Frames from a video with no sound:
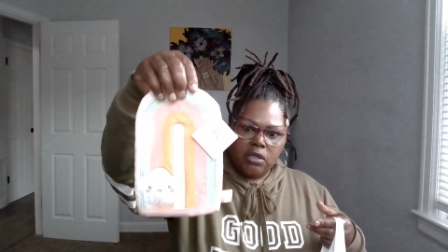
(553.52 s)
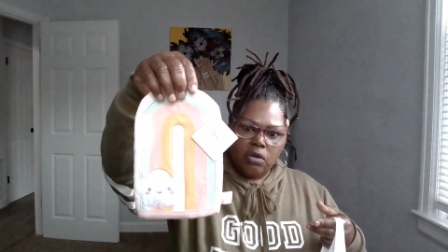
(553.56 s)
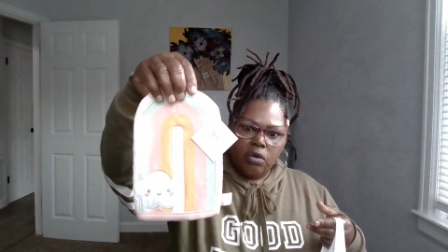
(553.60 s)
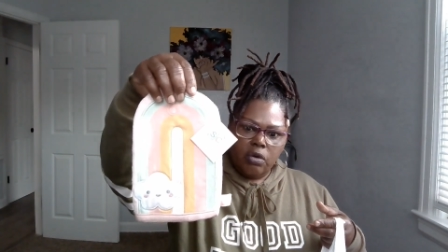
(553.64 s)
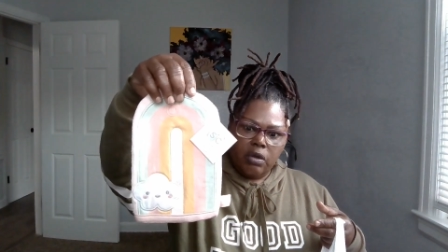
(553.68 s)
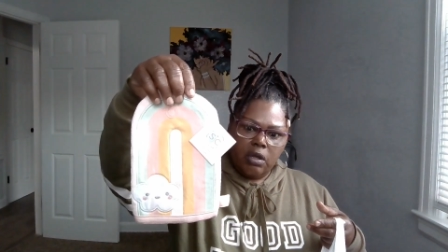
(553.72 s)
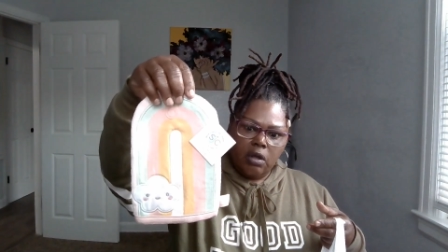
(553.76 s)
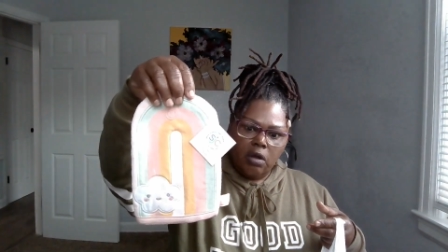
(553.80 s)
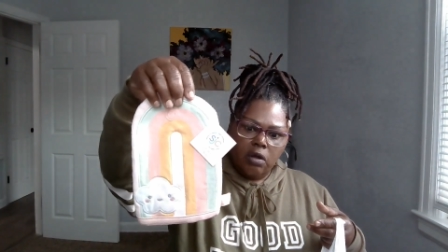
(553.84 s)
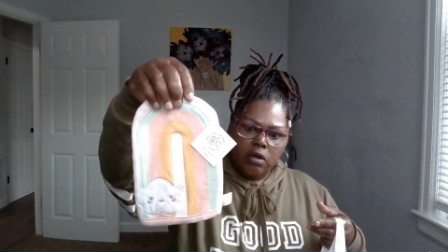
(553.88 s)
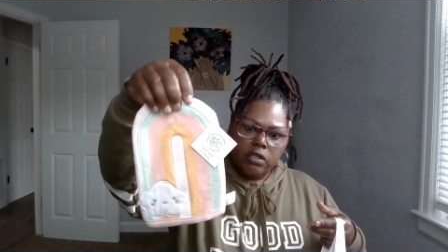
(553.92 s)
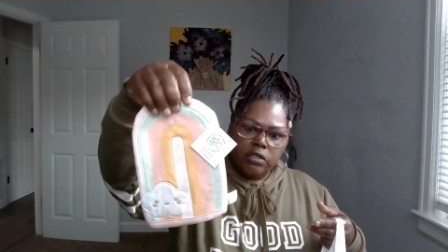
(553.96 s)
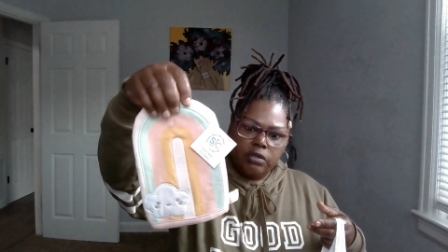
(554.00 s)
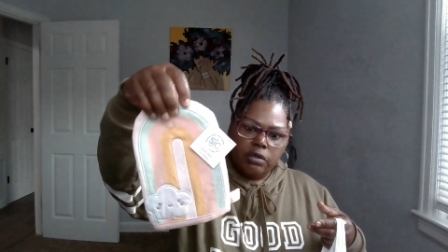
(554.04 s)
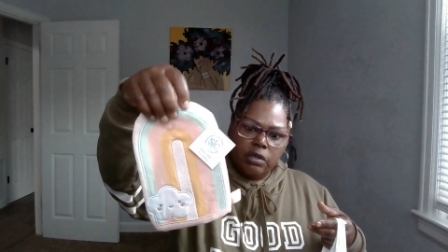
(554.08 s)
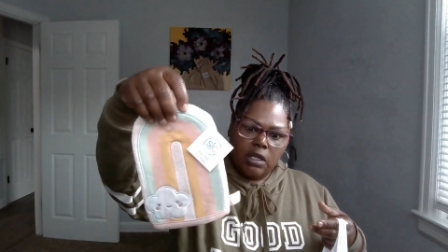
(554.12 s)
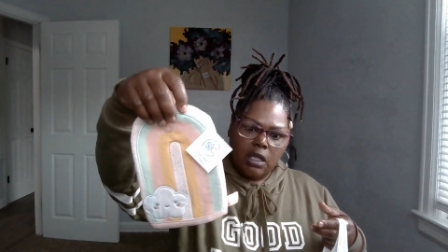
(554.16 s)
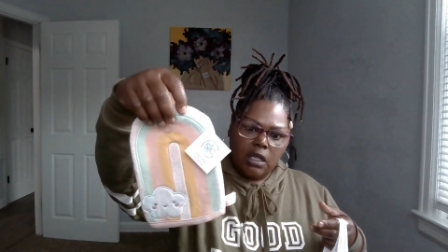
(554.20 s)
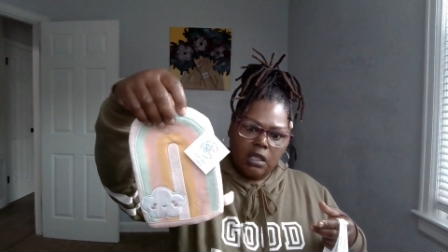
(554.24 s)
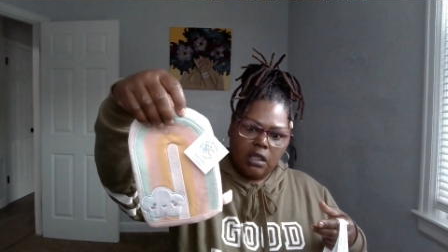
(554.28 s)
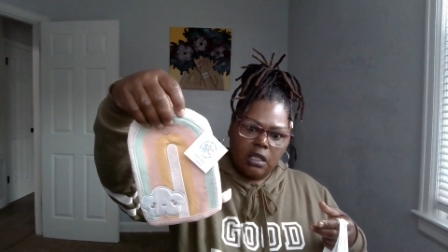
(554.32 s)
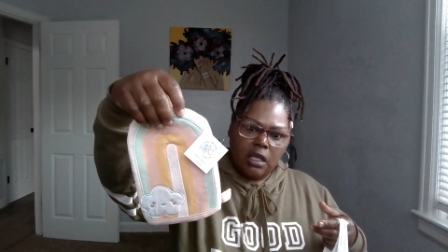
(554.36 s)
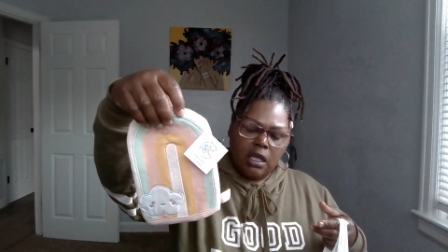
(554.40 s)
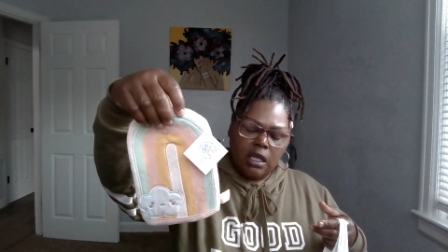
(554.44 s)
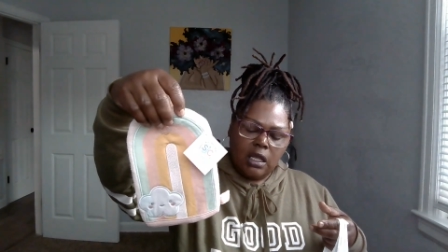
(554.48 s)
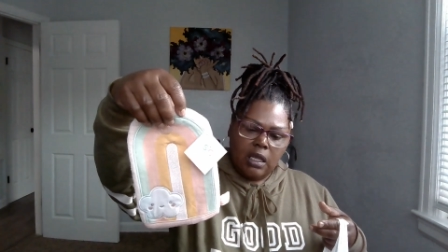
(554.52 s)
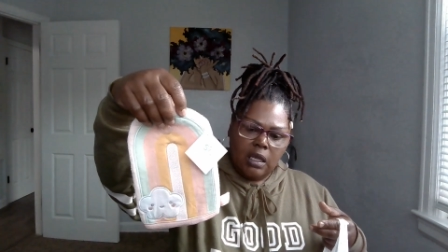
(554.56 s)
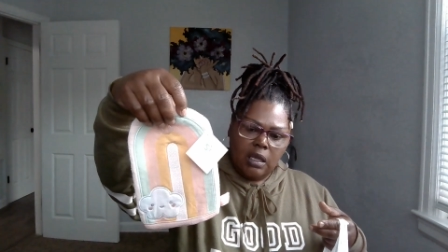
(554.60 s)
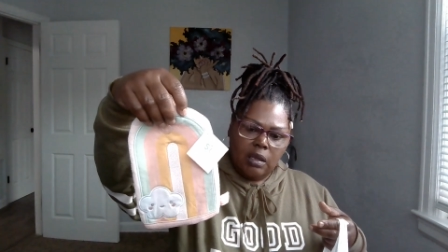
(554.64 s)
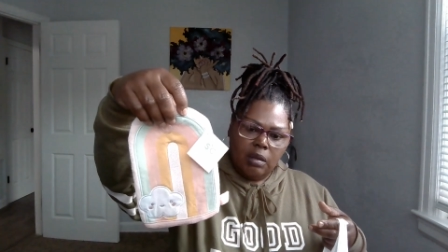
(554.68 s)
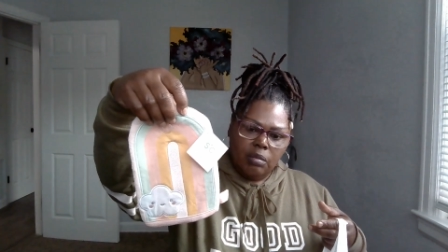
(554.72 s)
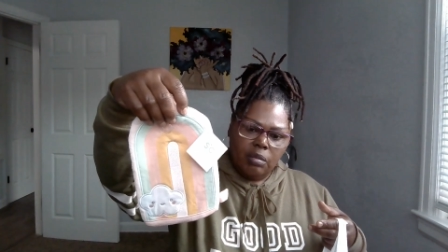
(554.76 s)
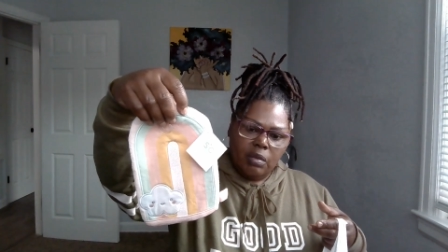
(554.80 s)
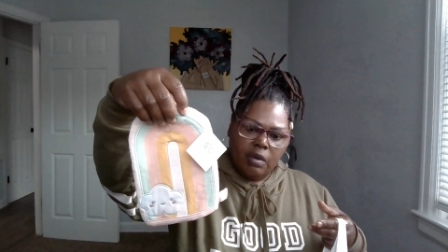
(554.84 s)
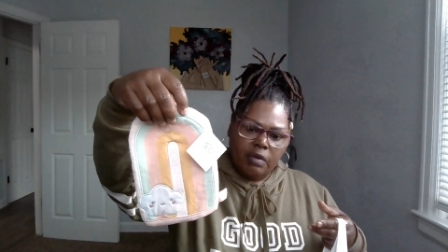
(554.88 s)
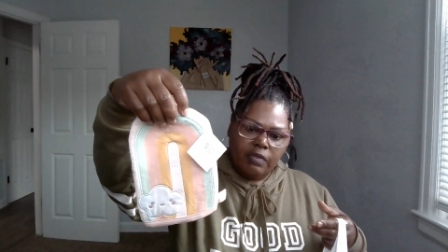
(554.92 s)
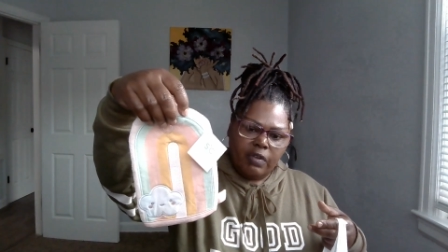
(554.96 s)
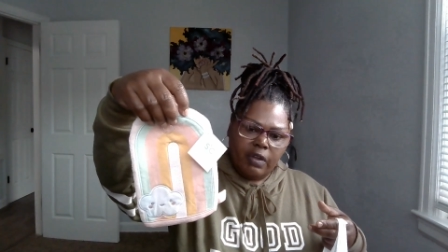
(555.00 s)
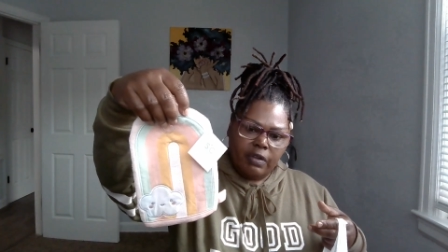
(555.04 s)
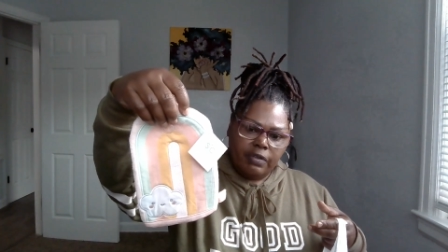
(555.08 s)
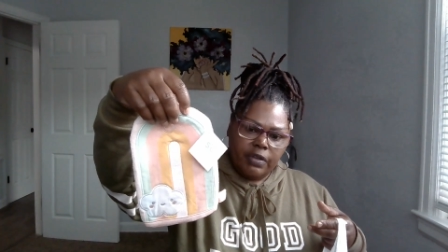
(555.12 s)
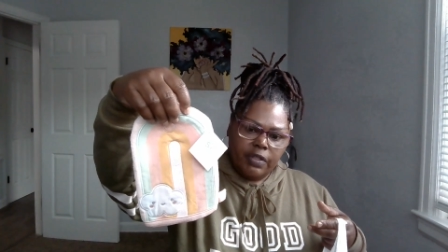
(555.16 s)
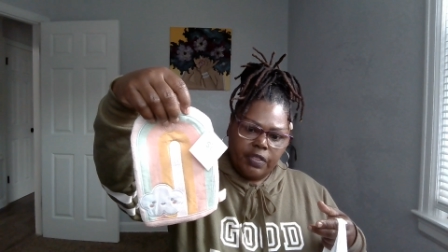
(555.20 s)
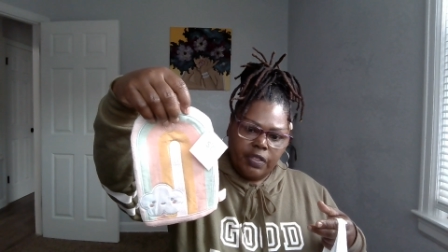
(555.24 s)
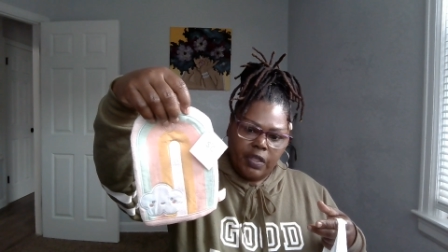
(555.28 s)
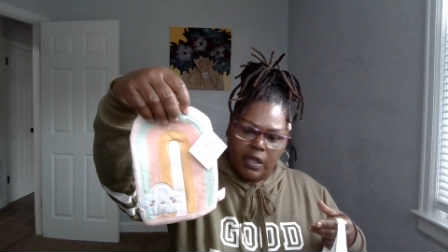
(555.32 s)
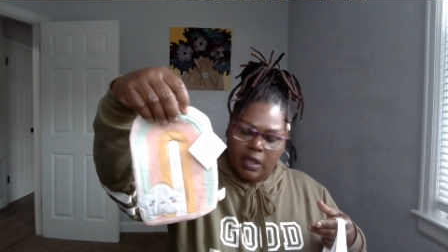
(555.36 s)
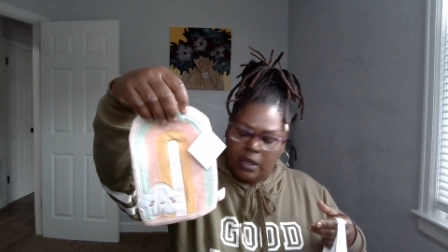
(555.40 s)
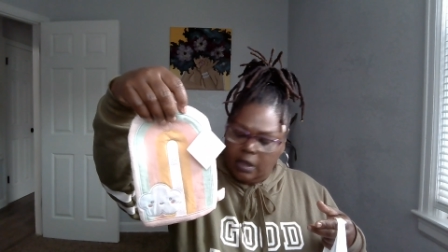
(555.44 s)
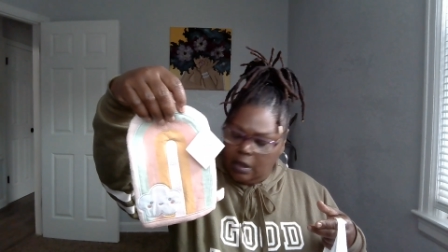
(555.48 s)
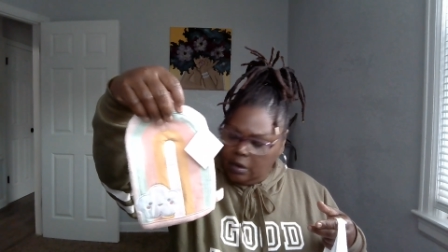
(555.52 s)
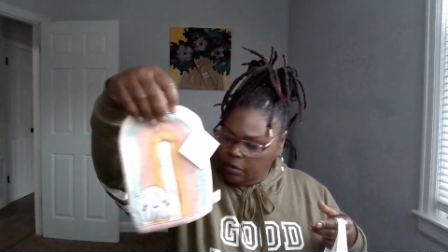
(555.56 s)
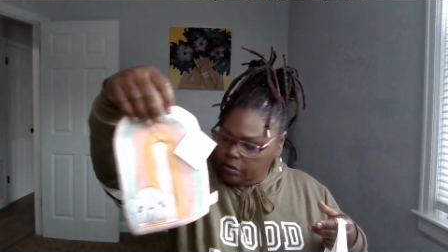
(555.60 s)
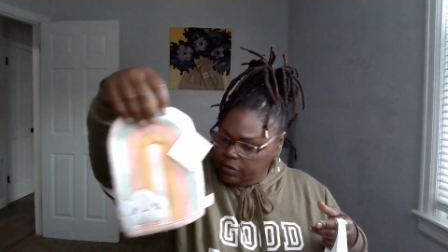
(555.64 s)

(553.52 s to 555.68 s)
so it goes with the theme of everything